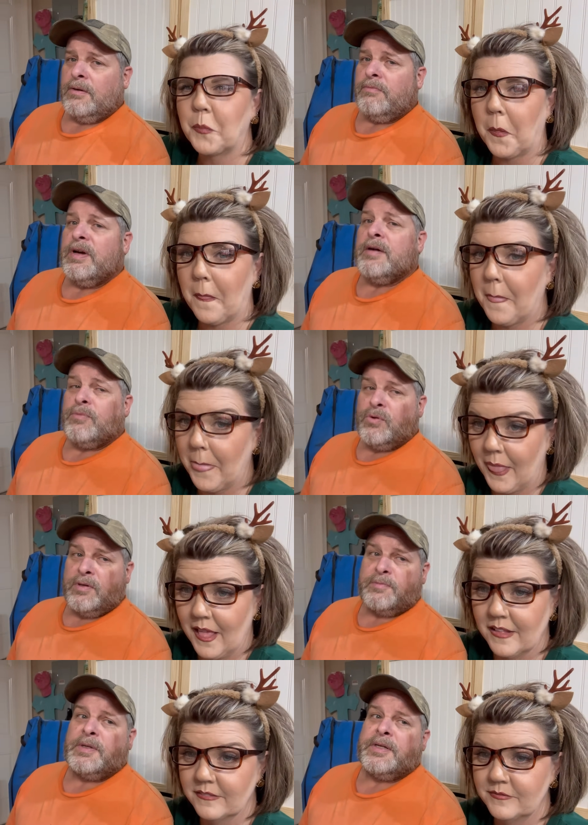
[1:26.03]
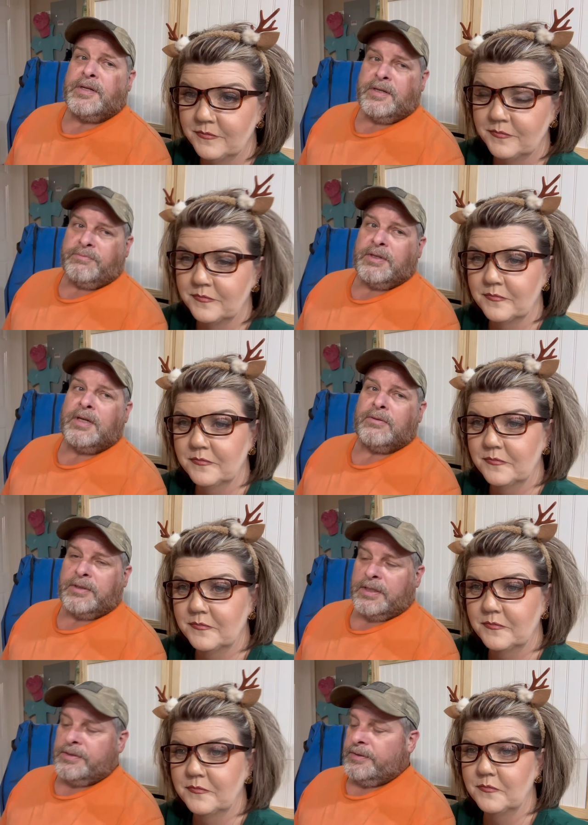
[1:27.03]
Speaker 1: Fat boy is plenty enough to load
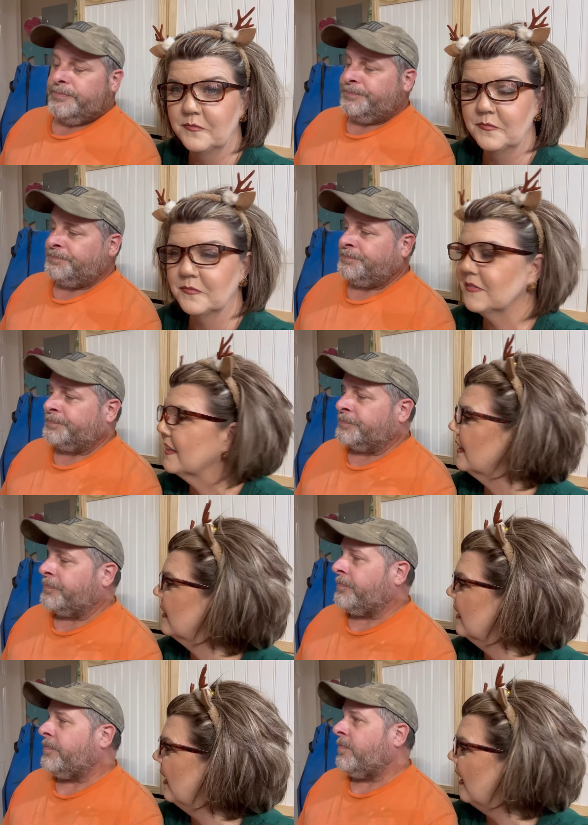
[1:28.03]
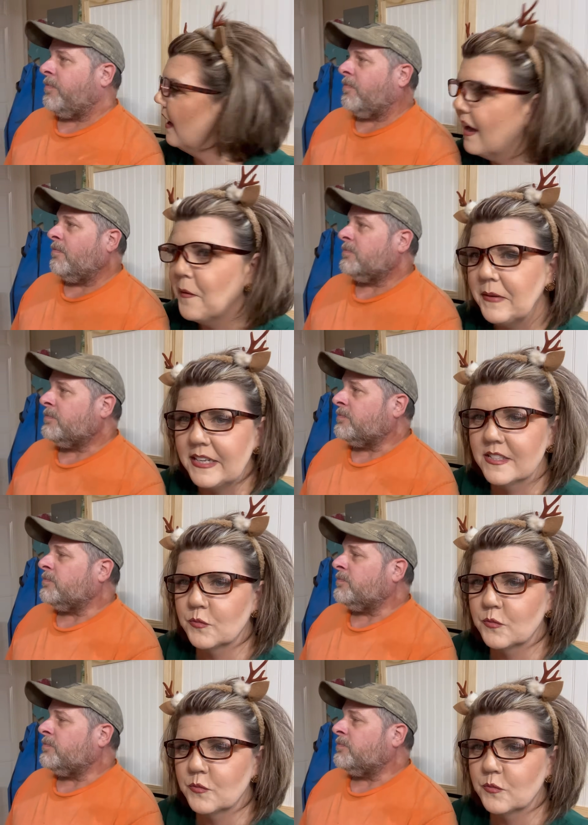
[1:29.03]
test it.
Speaker 2: I mean, it's